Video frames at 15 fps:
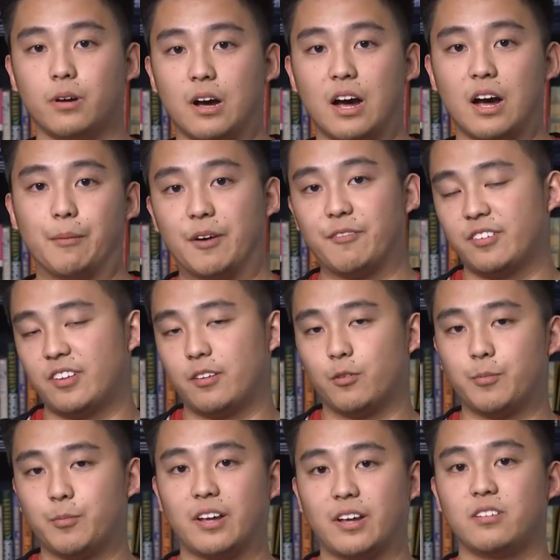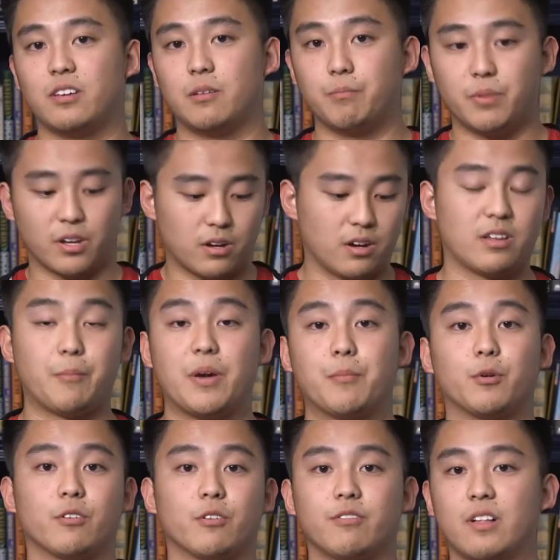I've assembled my team because I'm
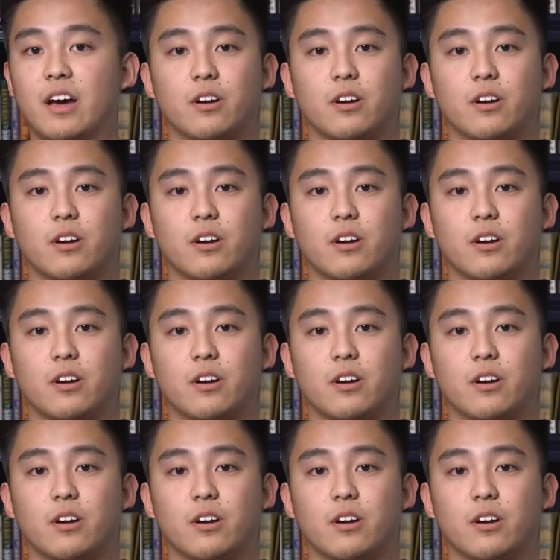able to fly